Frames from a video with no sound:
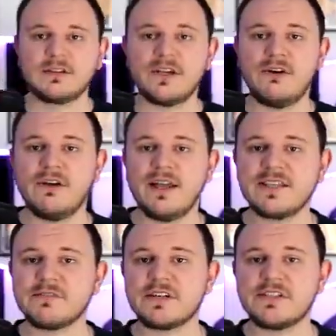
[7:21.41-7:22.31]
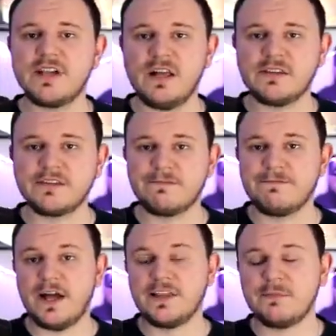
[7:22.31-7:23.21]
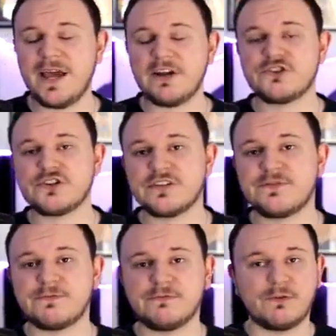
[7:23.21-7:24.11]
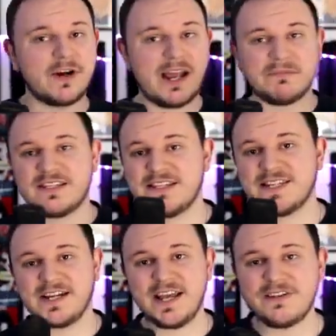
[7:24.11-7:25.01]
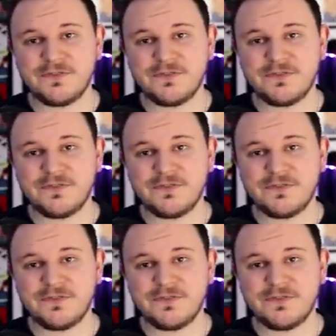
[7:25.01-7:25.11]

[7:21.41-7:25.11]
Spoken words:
So as a result, the fund managers for AMCs and hedge